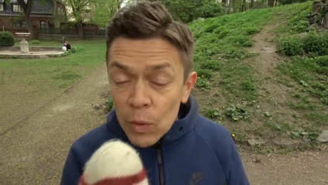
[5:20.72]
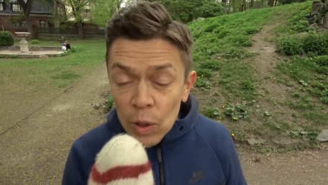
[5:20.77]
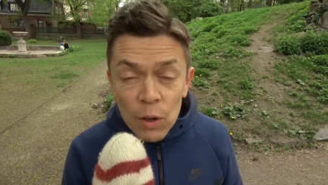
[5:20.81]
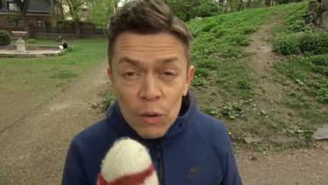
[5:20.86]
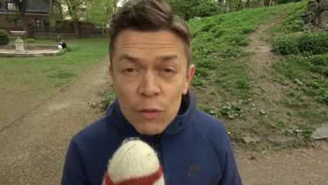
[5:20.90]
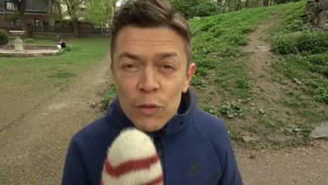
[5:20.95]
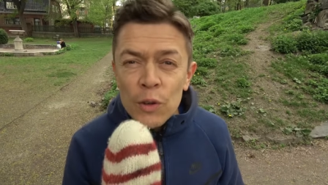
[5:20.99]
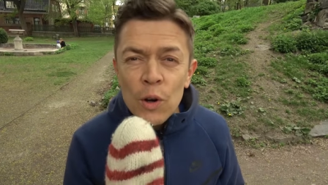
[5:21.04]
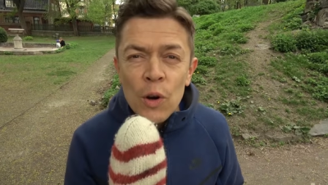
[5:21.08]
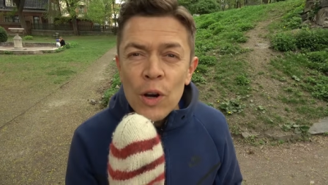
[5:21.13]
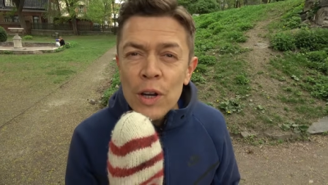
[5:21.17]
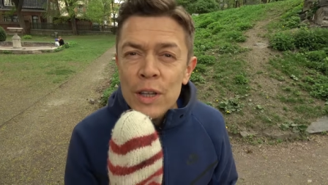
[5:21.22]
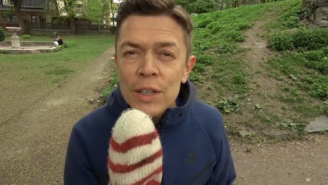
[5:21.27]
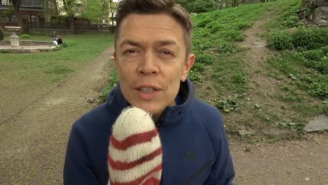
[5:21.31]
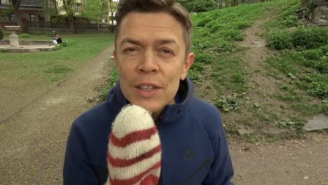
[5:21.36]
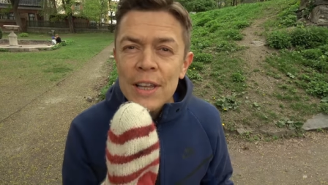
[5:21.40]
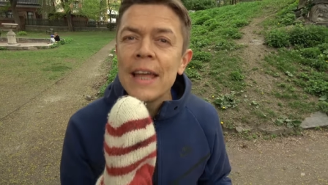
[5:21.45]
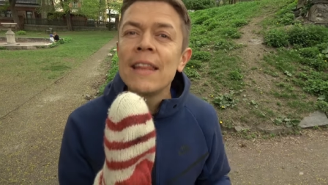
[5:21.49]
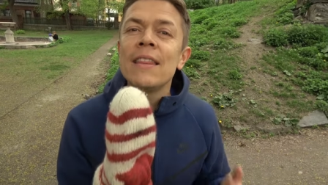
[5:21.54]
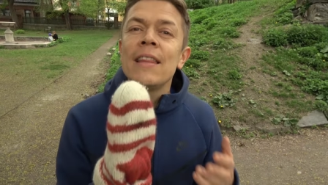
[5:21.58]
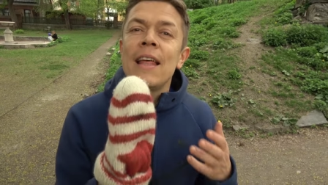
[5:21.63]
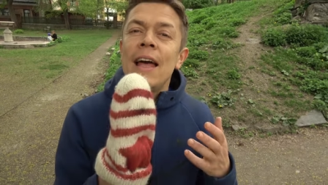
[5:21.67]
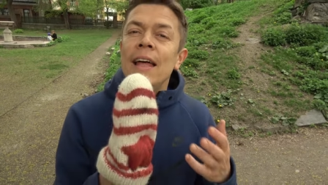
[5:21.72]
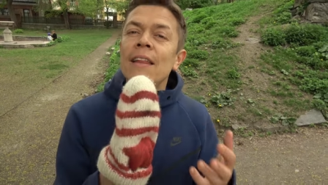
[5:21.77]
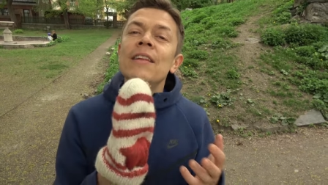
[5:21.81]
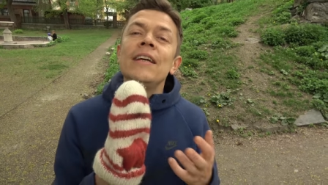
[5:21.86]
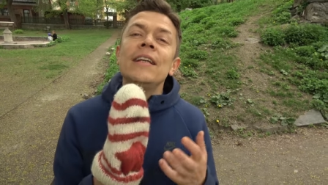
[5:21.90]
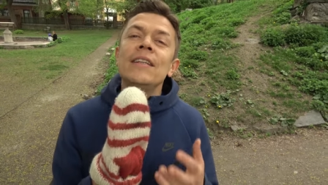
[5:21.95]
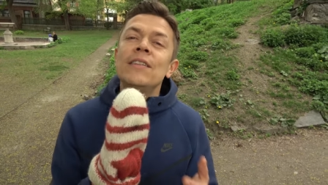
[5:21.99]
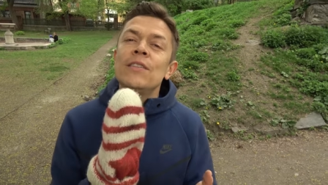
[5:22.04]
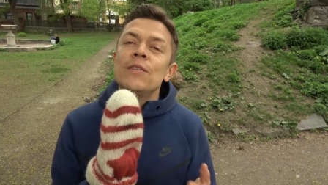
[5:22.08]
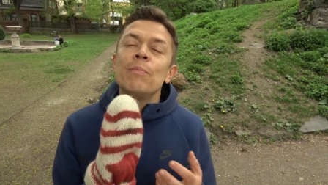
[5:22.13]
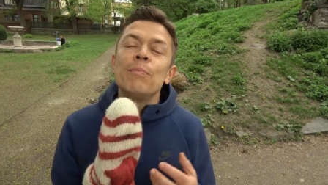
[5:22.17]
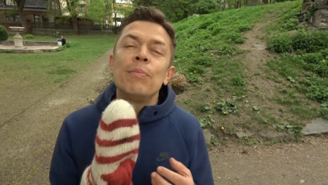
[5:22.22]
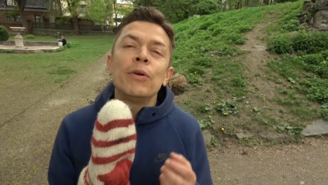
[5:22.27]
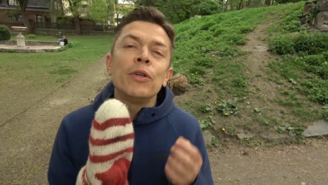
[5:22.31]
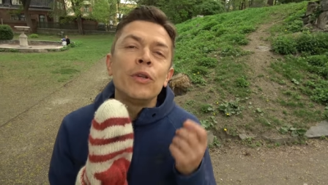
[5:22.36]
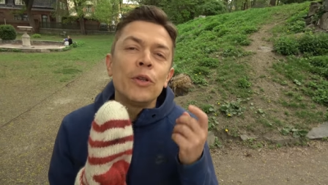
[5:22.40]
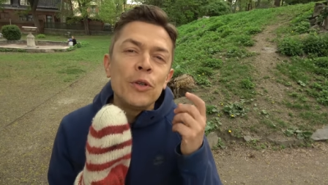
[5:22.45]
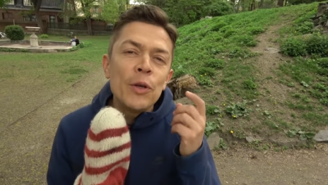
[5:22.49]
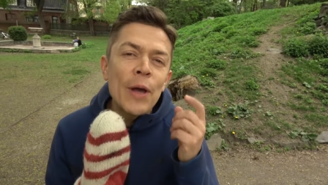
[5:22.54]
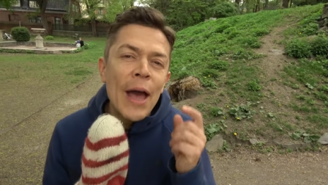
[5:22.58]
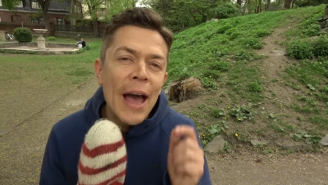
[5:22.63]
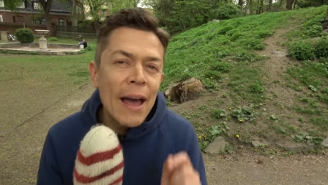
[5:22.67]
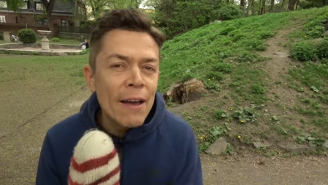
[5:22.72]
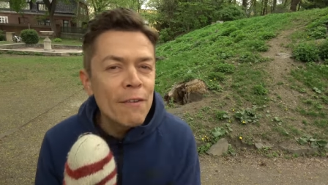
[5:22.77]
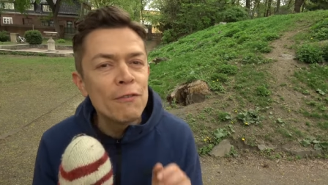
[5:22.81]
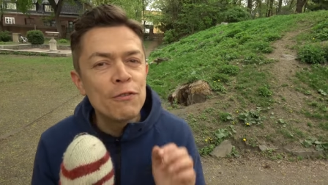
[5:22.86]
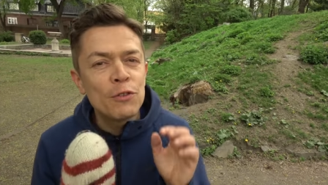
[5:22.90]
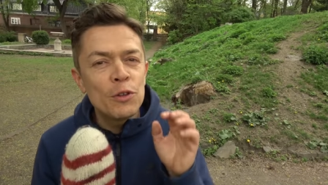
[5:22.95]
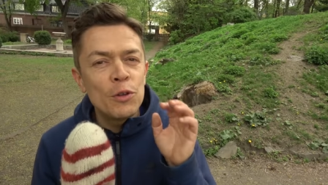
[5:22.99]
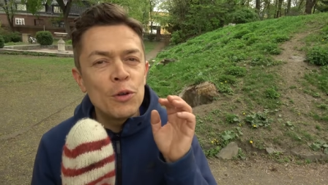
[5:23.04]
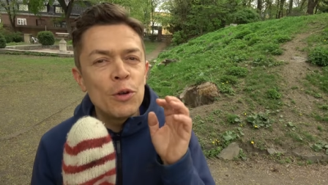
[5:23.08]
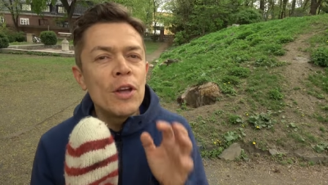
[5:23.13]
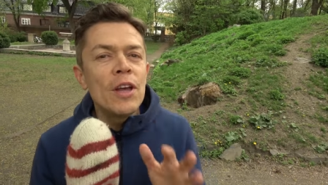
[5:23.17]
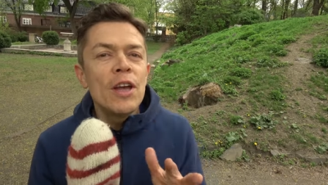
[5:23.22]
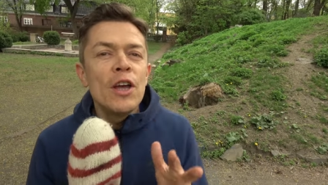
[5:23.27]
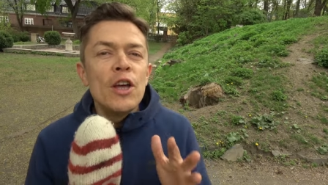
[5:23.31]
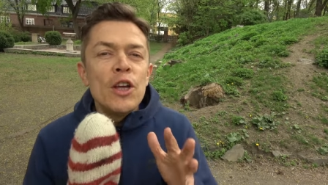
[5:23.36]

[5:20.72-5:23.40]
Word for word: Of course, and and it's but you have to